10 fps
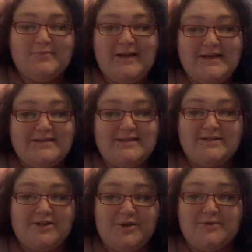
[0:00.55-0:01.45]
Please
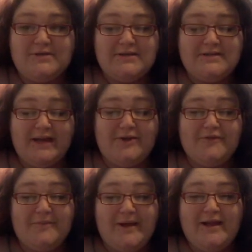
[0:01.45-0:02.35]
excuse the state
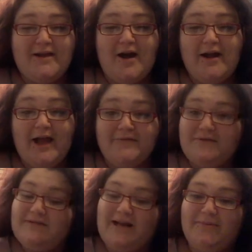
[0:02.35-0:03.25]
of me. I
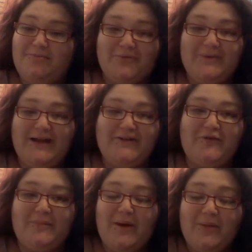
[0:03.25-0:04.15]
haven't slept properly
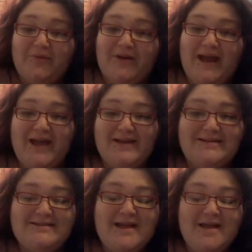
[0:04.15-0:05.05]
for about 3
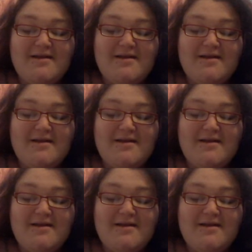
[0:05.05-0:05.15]
days.